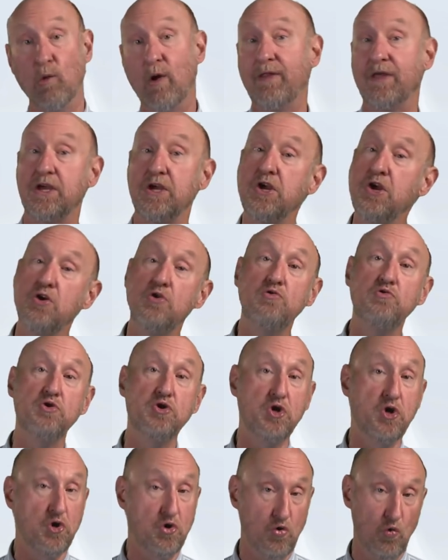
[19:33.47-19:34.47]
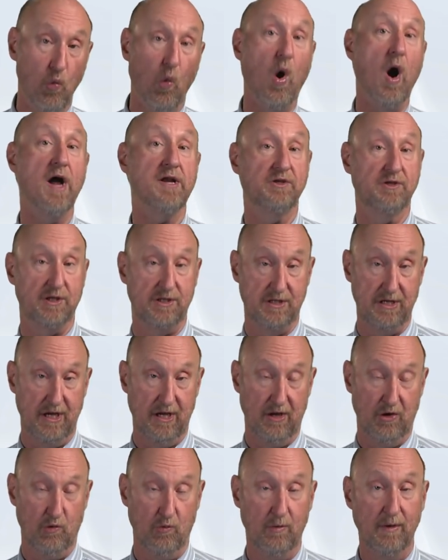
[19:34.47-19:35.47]
whether you knew what to
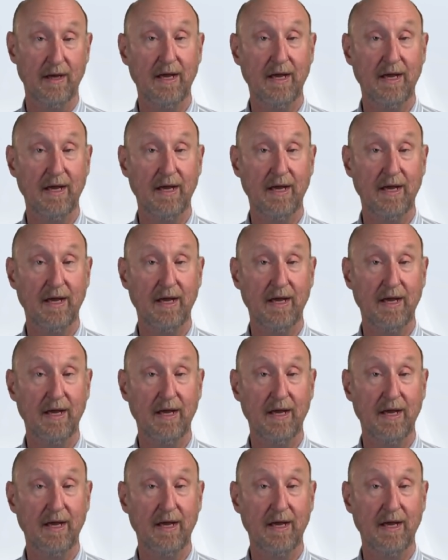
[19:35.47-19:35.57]
do.